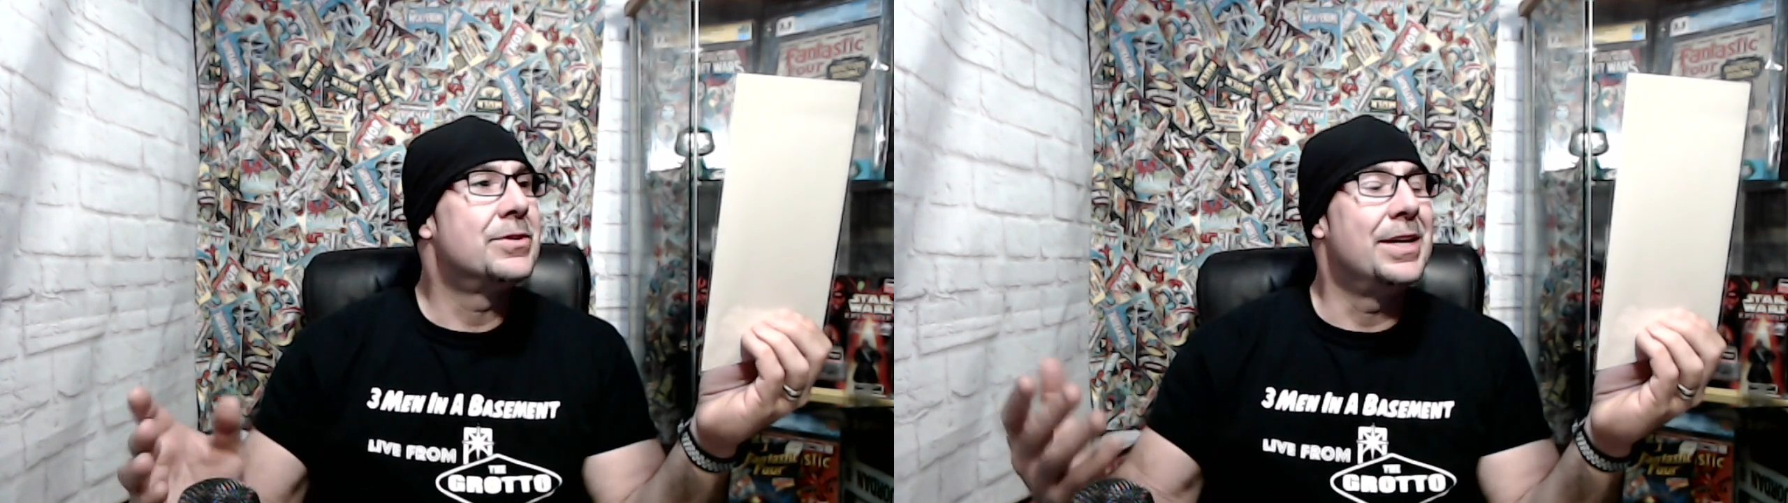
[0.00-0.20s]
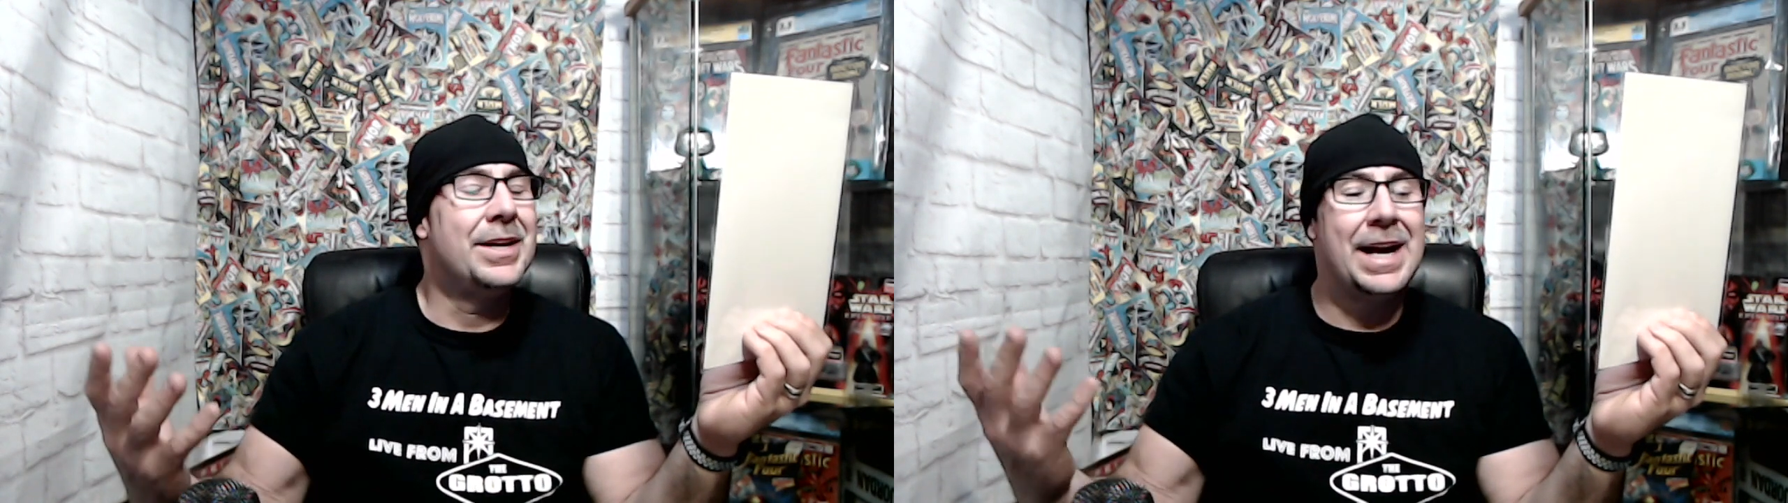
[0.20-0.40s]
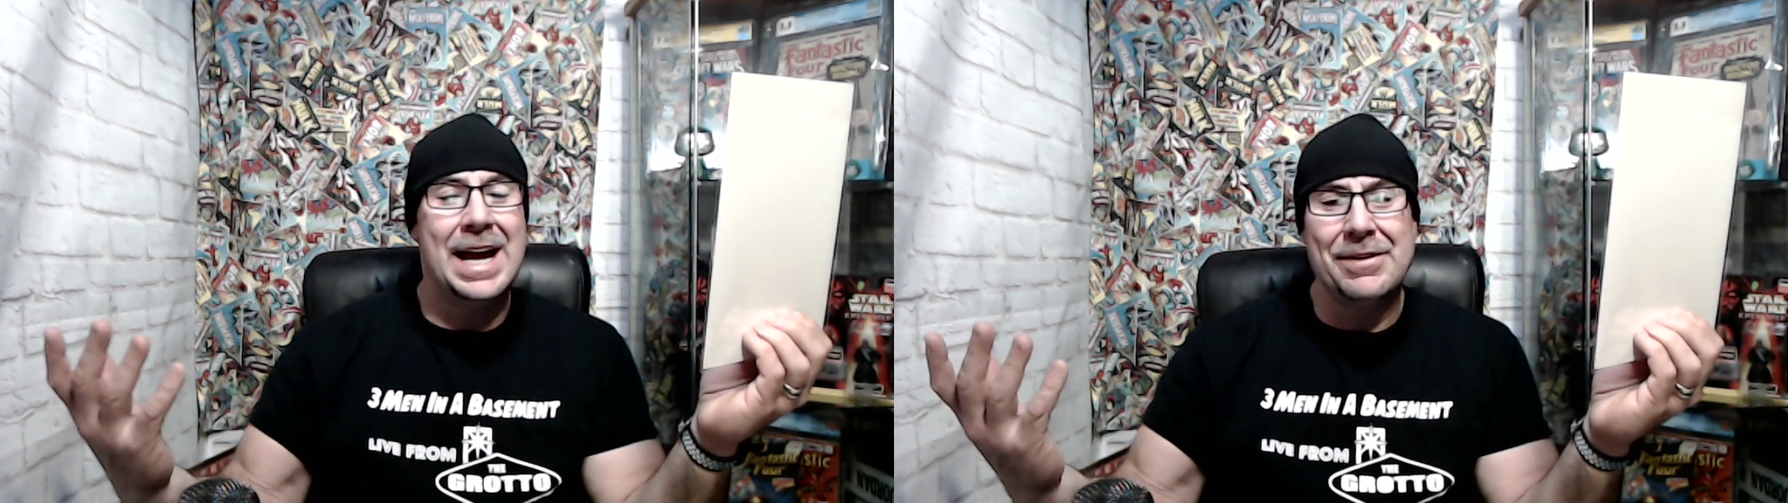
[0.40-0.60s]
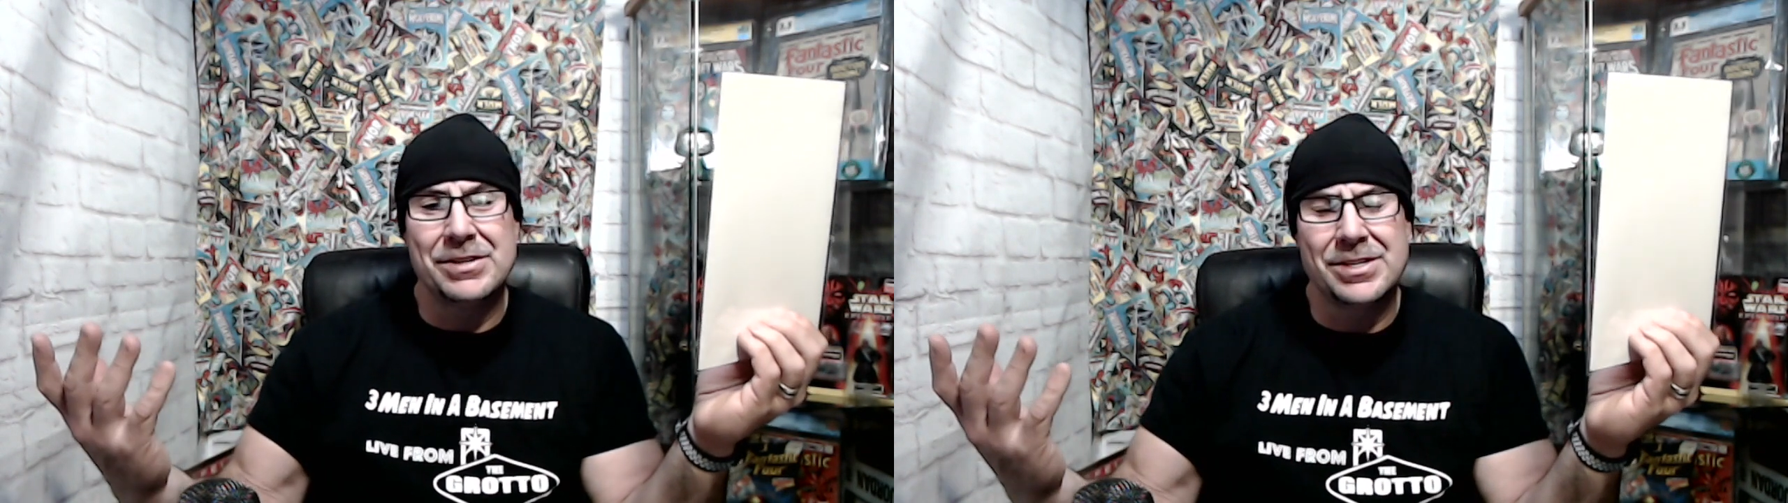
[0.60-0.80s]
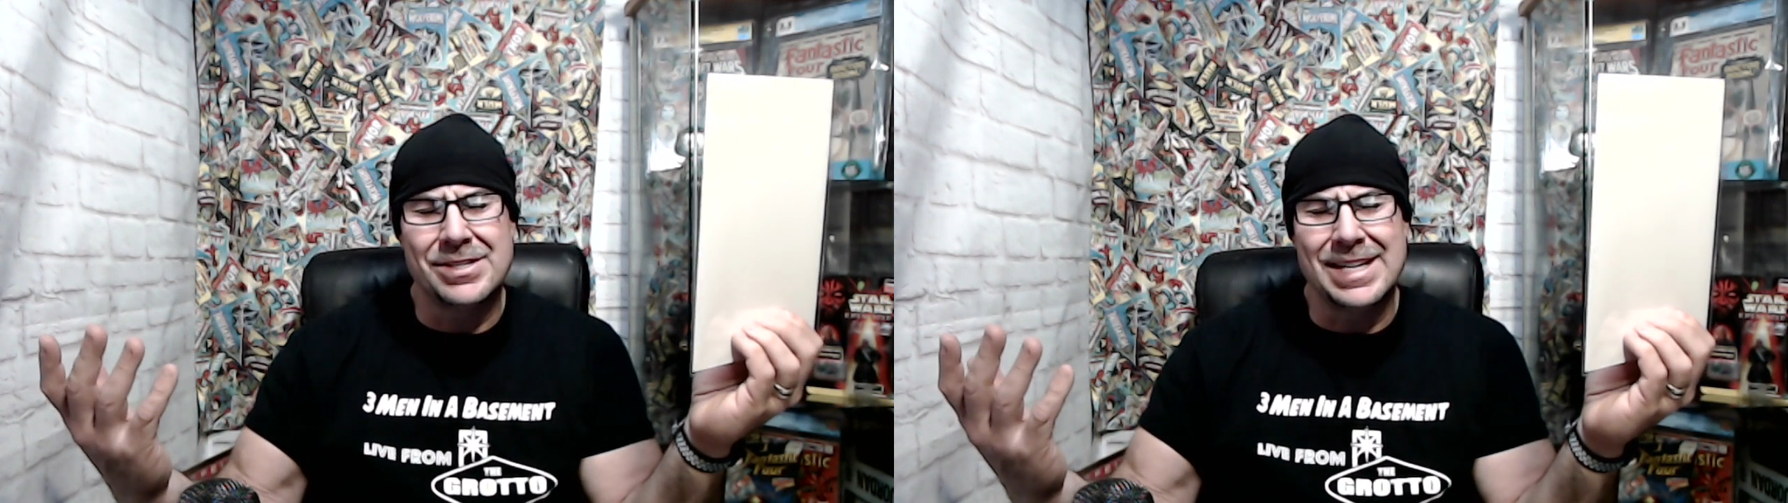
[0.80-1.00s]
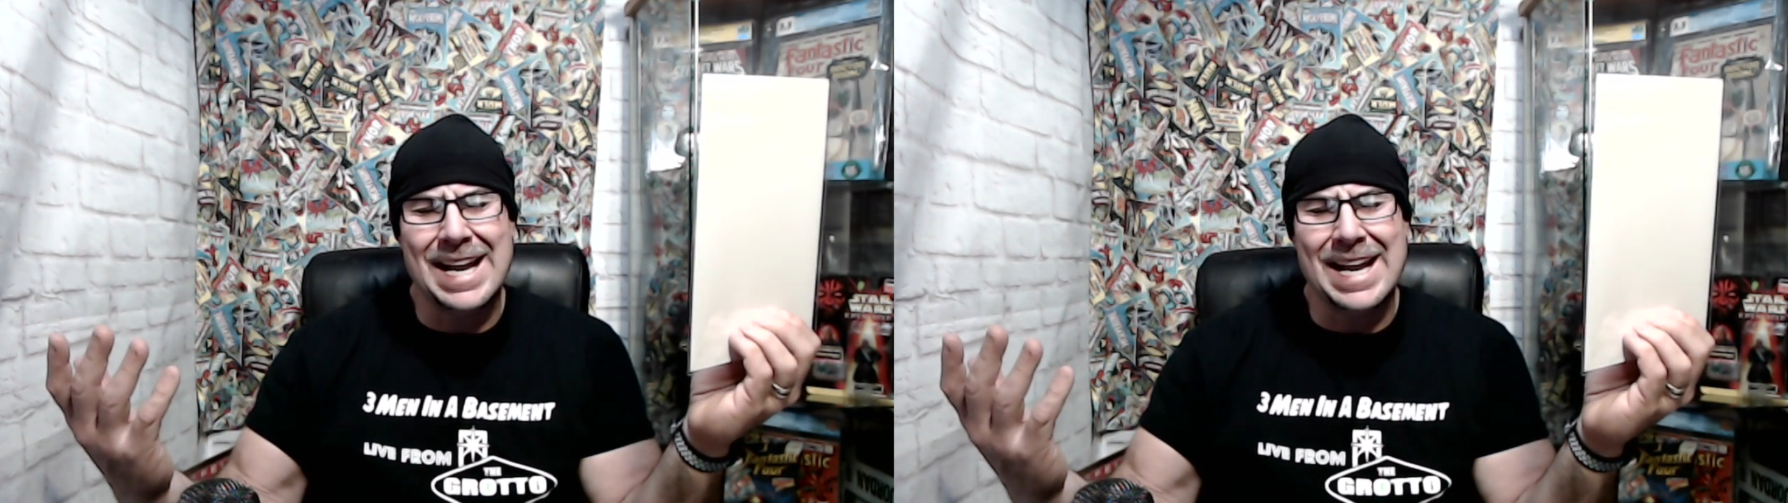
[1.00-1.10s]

I think I have this as a